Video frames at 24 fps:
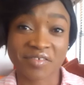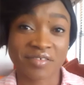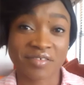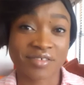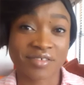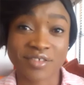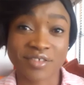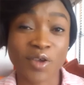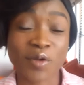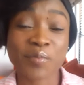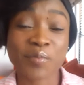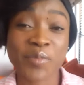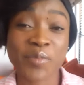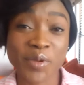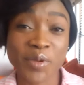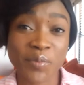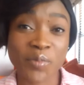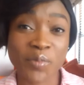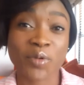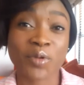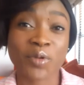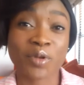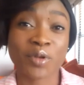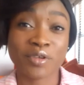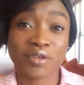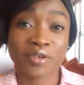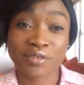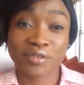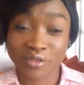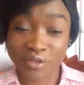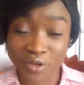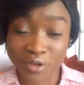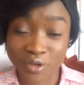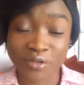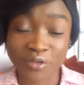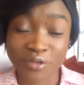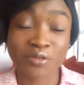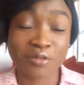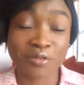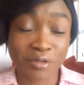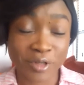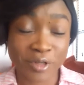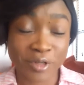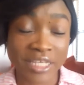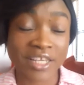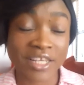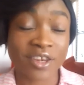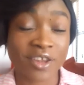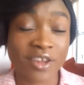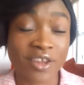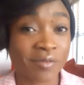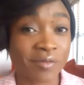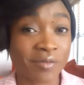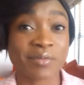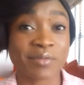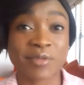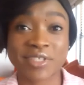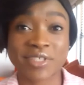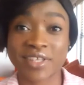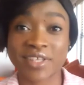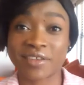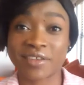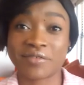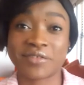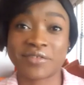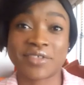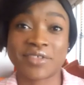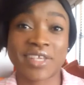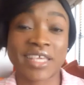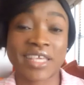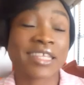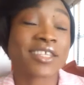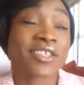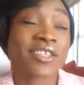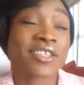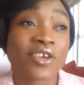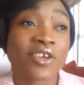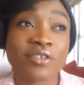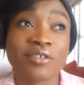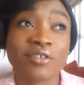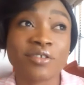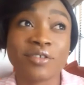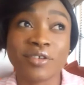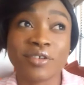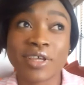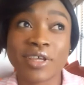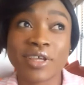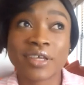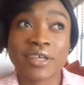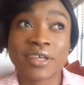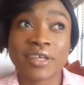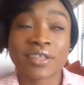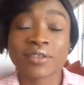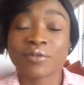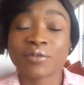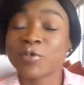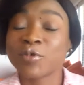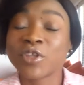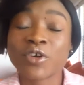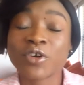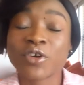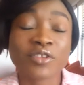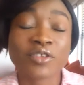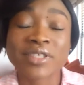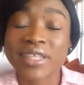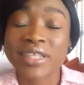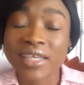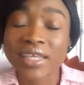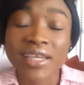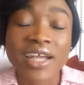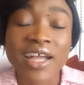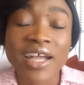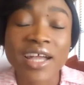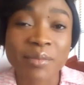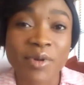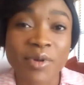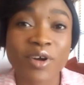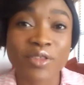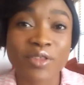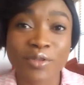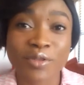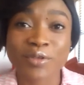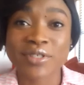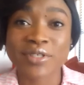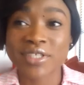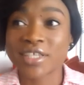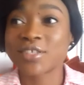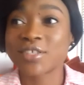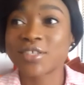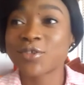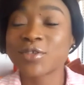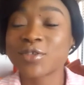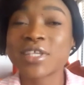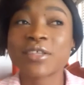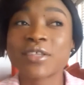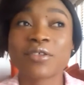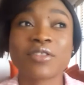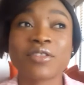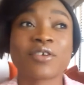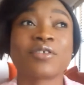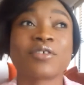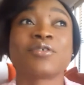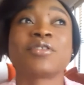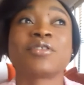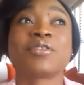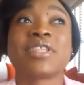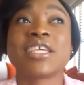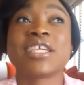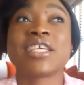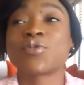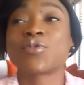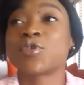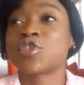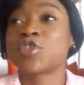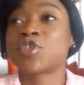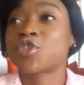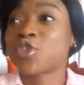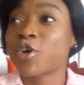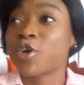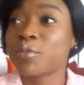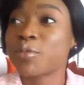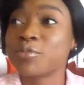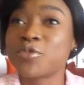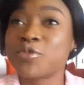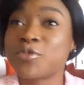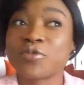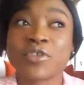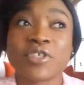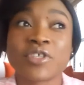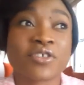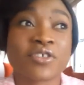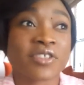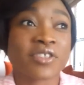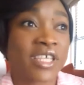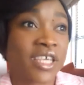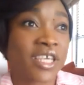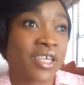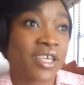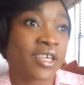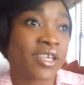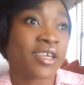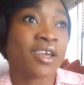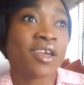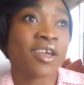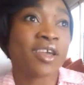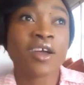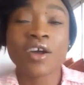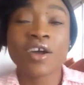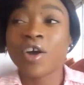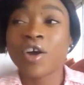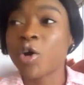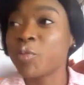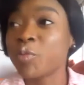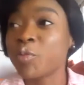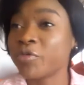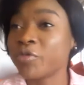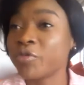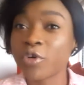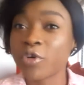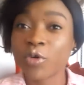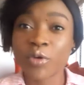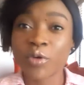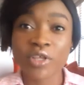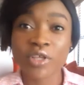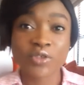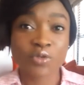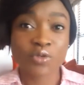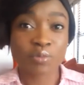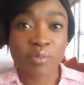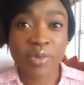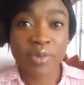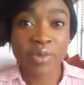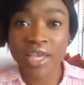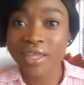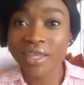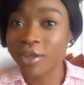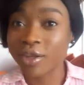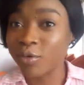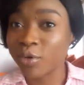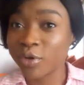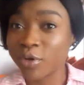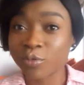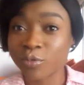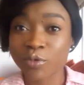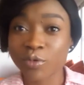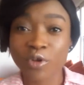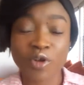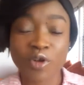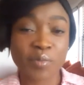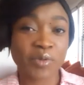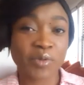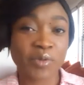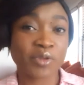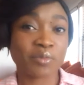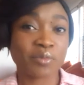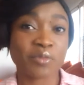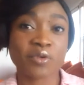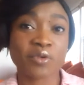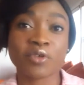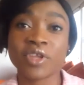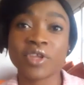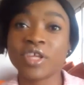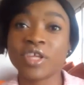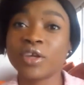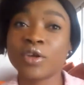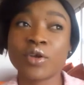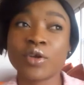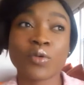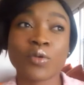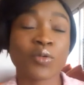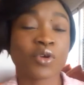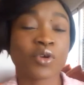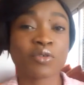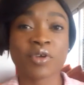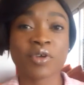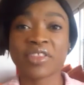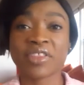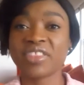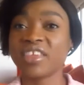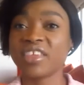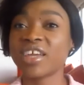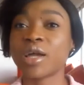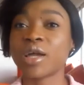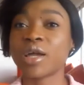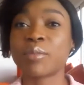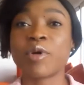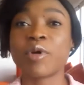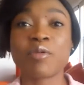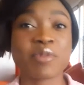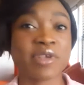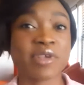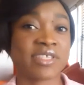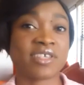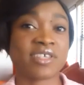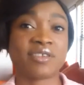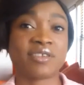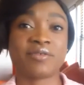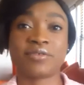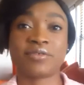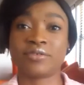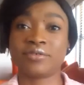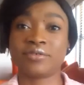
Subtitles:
Some people don't really love themselves, and we don't think about those things. Those are not the things we stop during the day or before going to bed or when we wake up in the morning. What do I think about myself?